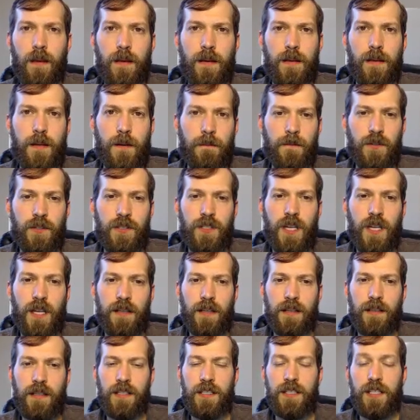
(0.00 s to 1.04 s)
If you said
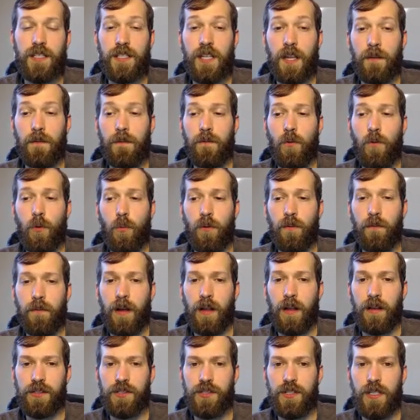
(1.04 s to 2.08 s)
that this is a formal
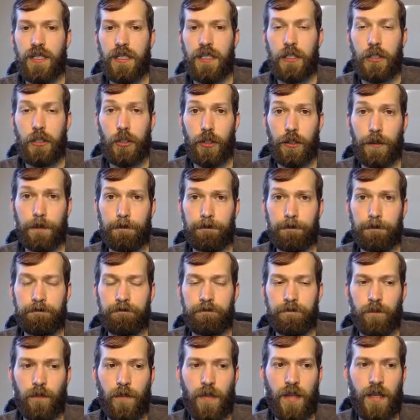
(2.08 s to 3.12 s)
fallacy, good,
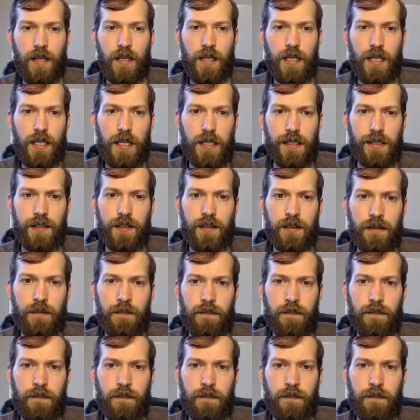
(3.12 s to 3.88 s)
it is.